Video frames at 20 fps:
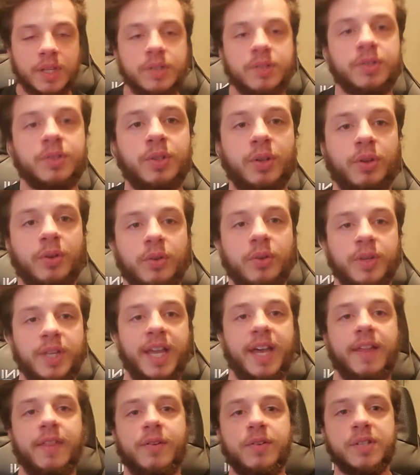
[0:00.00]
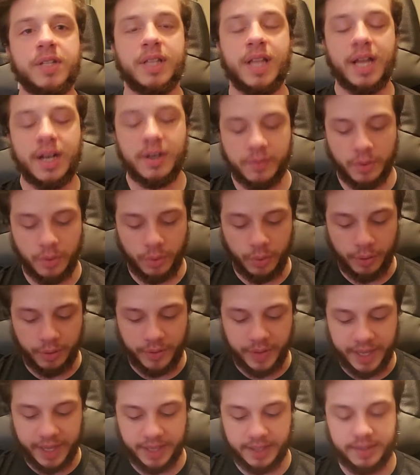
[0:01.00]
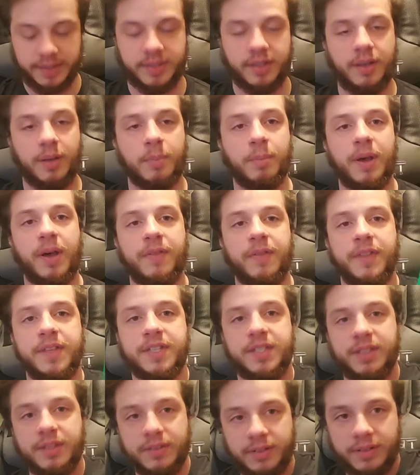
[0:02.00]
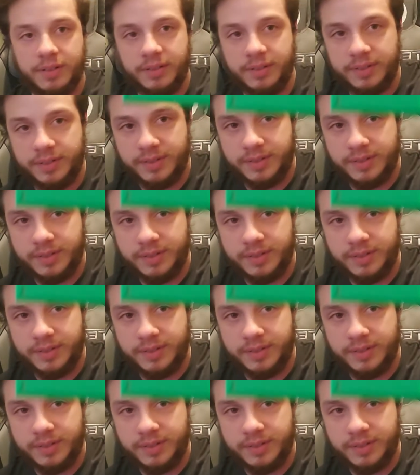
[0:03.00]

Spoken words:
So yeah, there's a lot of cool things about this little